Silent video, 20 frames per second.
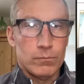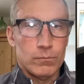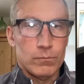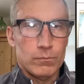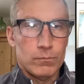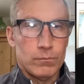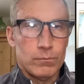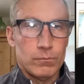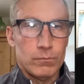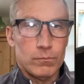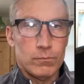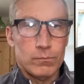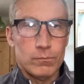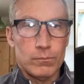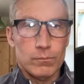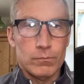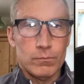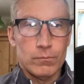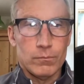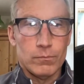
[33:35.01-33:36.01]

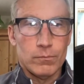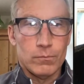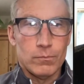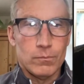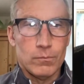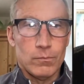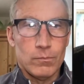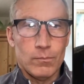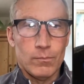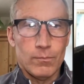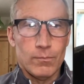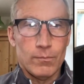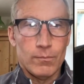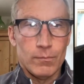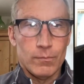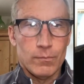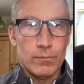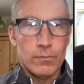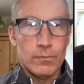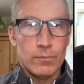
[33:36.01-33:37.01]

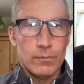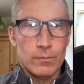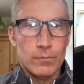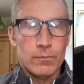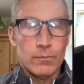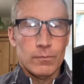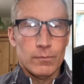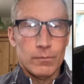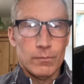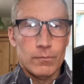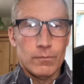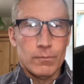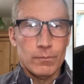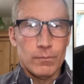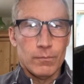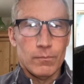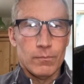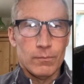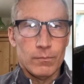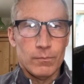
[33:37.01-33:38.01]

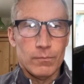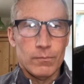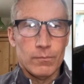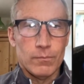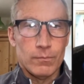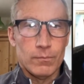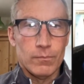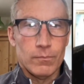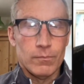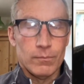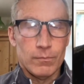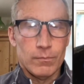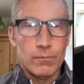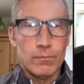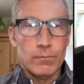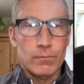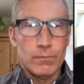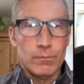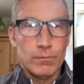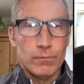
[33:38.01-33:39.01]

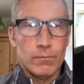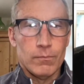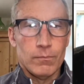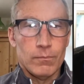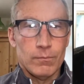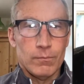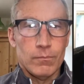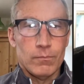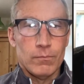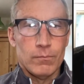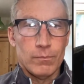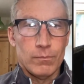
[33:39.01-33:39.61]
The person shown says nothing.